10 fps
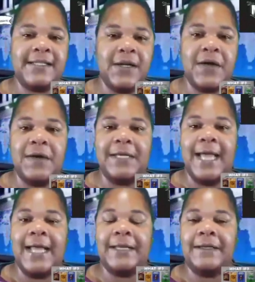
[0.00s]
stuck on
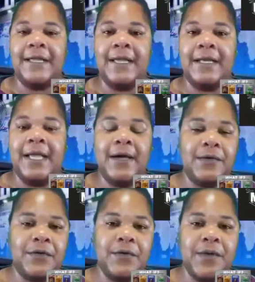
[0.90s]
that and
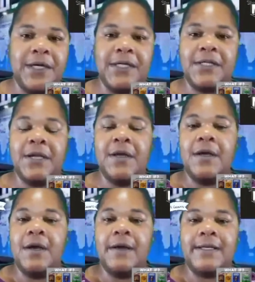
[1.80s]
held a grudge
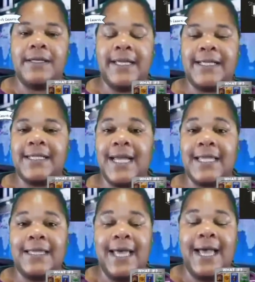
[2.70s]
and things
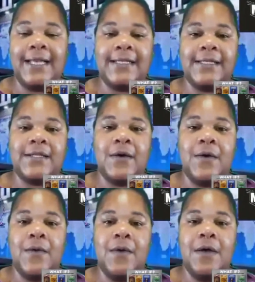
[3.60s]
like that. And
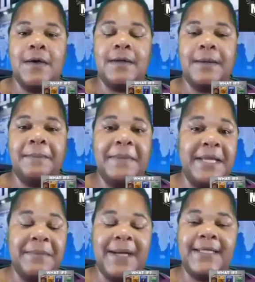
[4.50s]
so
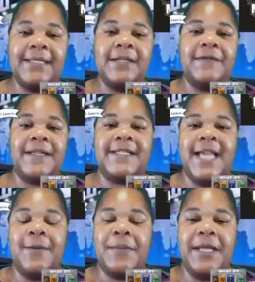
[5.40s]
me myself
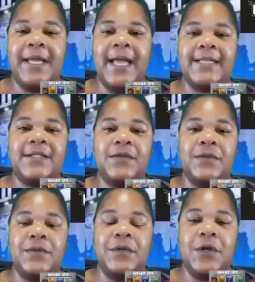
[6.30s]
examining as to,
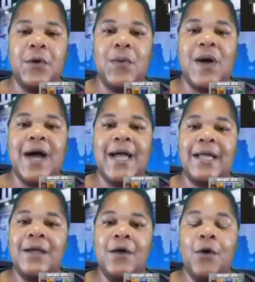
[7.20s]
you know, why
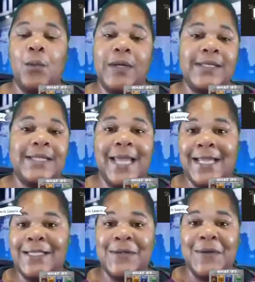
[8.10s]
or what's
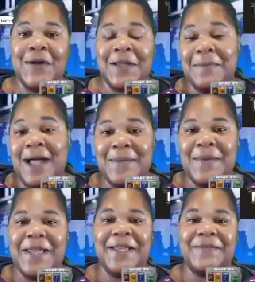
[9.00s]
taking so long, in my
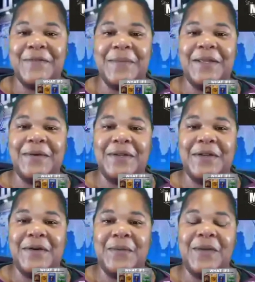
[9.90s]
opinion, for me to, you
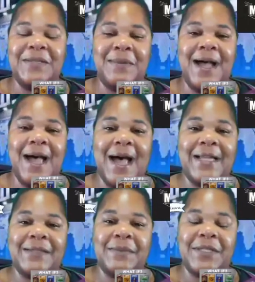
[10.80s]
know, reach my
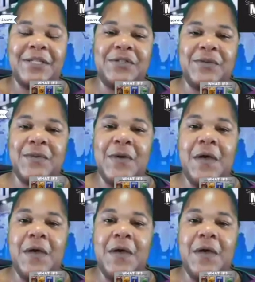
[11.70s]
highest potential